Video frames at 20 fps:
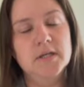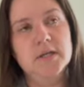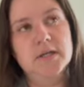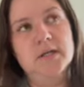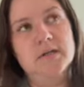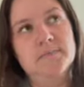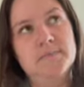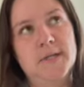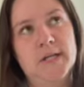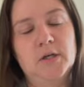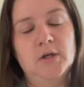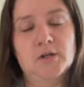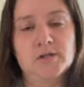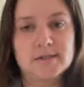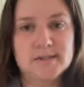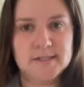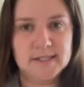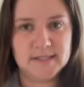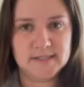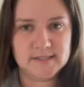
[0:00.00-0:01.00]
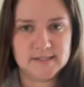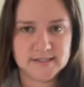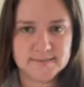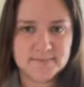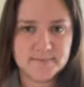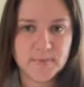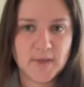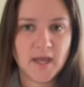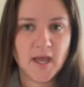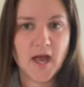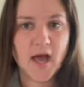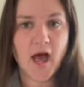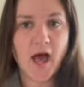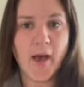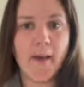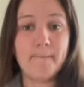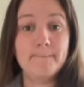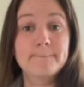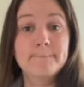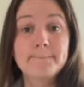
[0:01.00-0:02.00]
Mean Girls Knits.
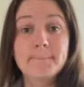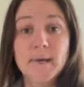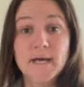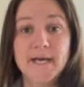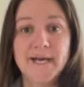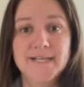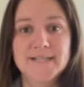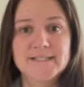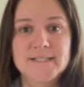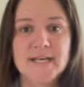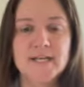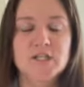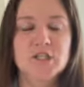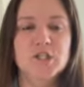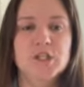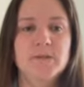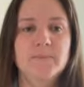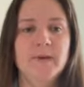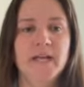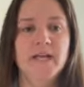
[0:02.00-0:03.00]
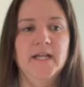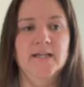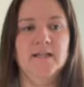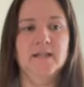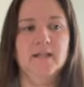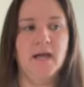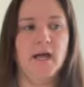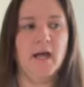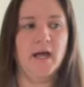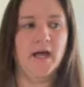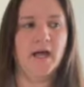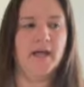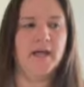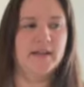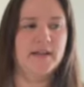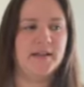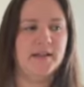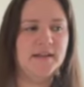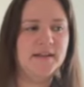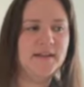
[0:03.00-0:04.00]
But she made
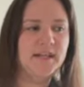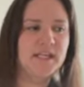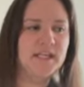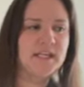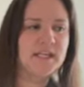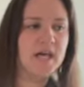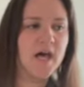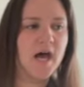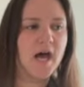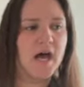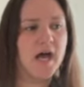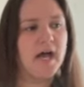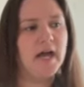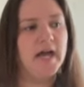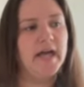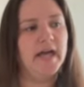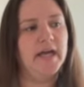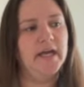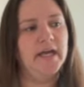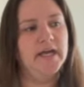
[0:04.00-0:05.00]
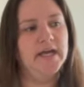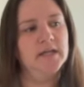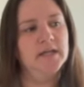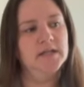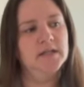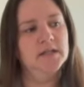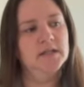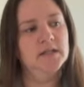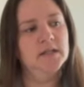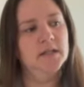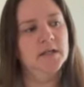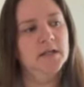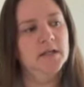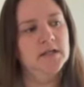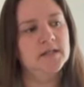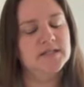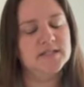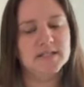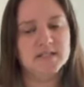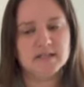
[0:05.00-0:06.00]
thigh
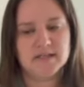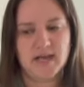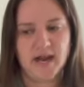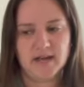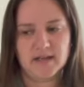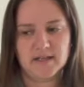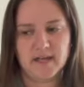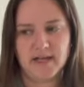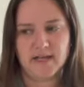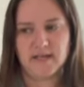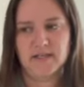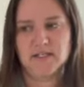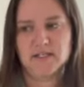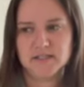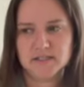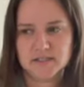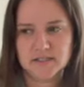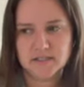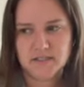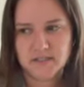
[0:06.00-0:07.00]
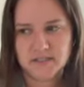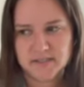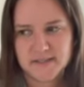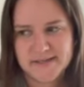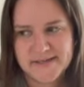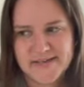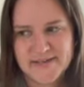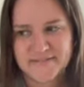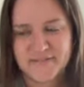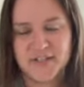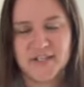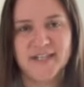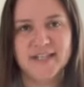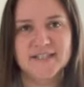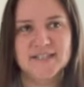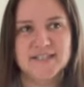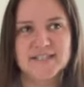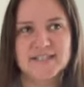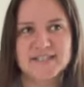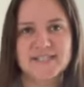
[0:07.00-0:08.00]
lighters. I feel like it's
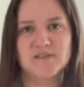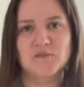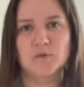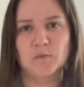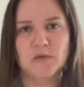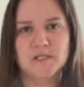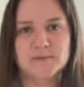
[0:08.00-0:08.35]
a Stephen West